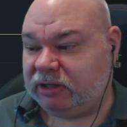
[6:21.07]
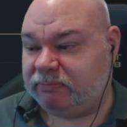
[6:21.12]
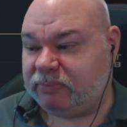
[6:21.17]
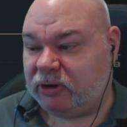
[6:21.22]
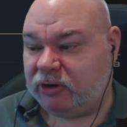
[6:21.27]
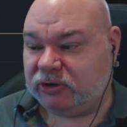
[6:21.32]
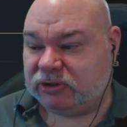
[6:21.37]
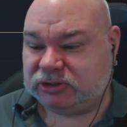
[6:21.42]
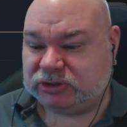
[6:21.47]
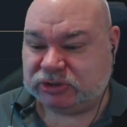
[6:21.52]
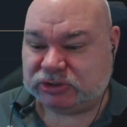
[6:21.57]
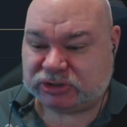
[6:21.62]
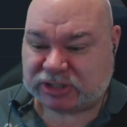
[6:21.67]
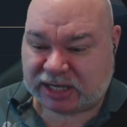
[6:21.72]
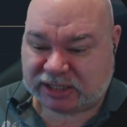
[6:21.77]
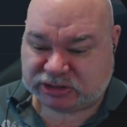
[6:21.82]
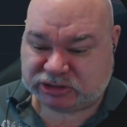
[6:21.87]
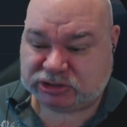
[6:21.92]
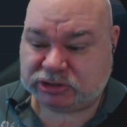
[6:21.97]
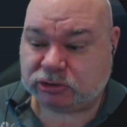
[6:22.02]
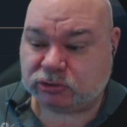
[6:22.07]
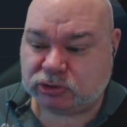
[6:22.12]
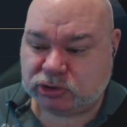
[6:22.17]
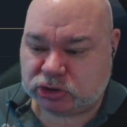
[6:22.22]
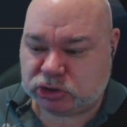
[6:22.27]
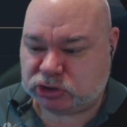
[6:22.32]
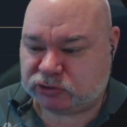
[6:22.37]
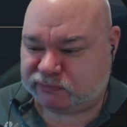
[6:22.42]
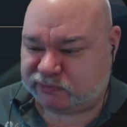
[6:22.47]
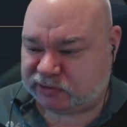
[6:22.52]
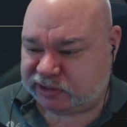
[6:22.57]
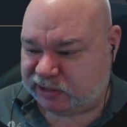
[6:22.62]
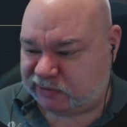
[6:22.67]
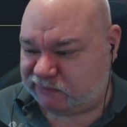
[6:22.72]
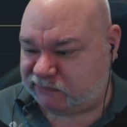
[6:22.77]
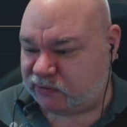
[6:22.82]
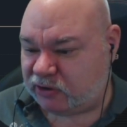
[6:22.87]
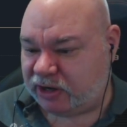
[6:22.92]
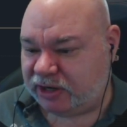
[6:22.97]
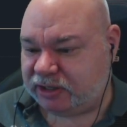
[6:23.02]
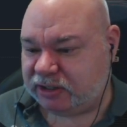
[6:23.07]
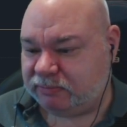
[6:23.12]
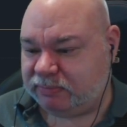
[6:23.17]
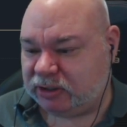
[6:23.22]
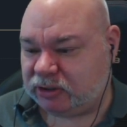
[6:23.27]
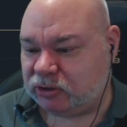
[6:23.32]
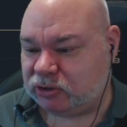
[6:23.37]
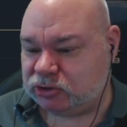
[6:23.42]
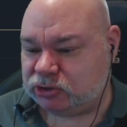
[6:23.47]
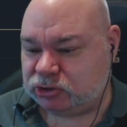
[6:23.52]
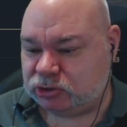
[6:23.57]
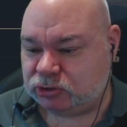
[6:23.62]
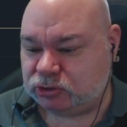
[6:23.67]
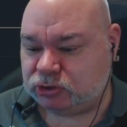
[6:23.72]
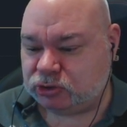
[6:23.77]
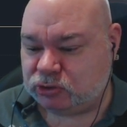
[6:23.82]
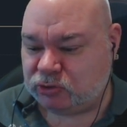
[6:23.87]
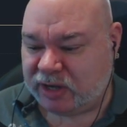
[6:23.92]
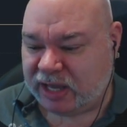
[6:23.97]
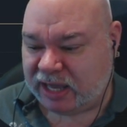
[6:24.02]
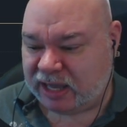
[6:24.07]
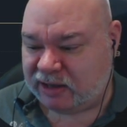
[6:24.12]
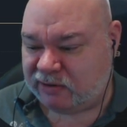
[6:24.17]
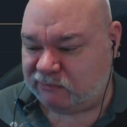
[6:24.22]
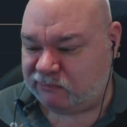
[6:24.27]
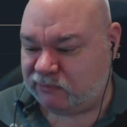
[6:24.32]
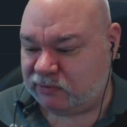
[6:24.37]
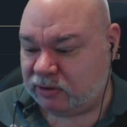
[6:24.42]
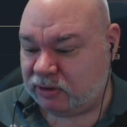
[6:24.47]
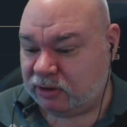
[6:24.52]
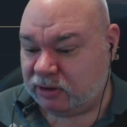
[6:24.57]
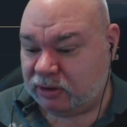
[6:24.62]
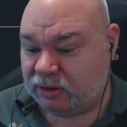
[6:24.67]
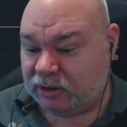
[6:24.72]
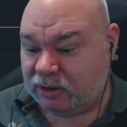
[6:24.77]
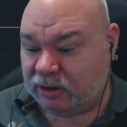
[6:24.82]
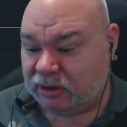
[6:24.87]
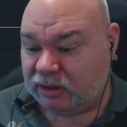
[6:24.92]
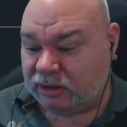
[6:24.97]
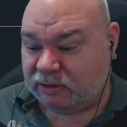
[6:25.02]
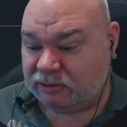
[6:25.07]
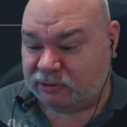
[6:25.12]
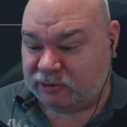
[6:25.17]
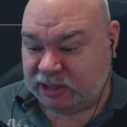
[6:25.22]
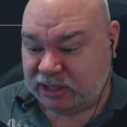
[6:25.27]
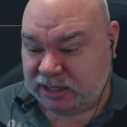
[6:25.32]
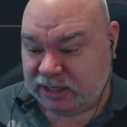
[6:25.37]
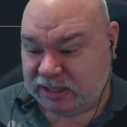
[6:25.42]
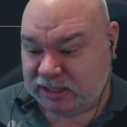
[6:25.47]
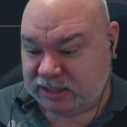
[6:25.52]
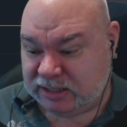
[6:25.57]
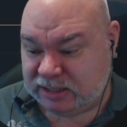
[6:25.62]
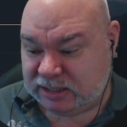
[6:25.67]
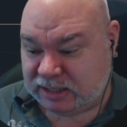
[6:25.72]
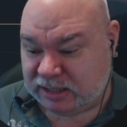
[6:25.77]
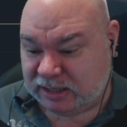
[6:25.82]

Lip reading: bonuses are still useful in a fighter because you do have the